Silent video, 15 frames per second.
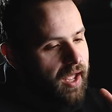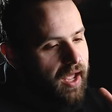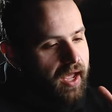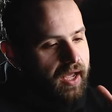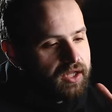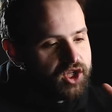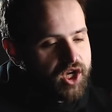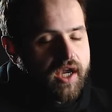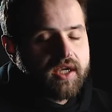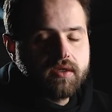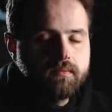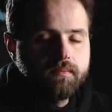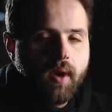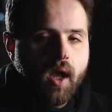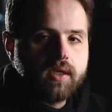a Chase
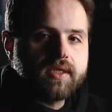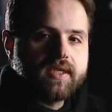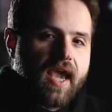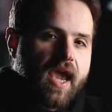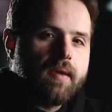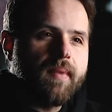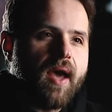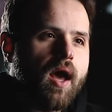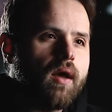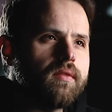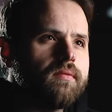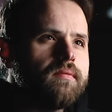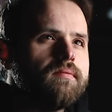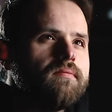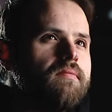and Bust came
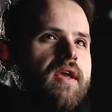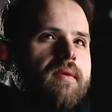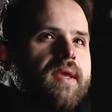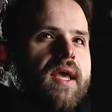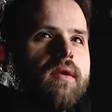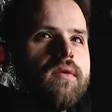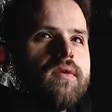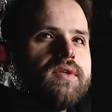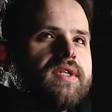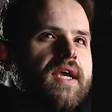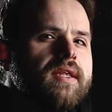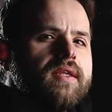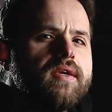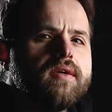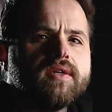out maybe, I don't know,
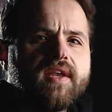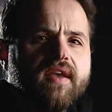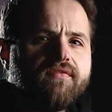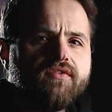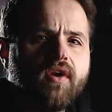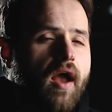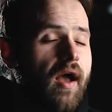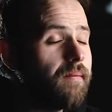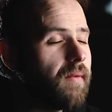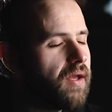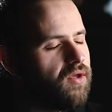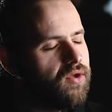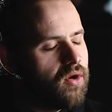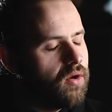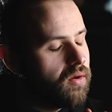ten years after. I,
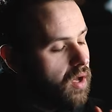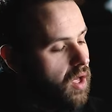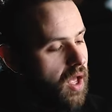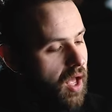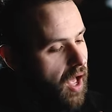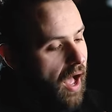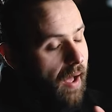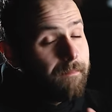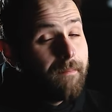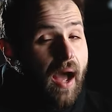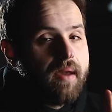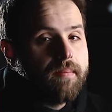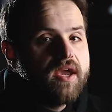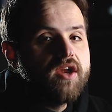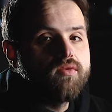you know, I
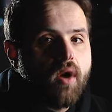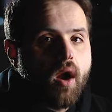might be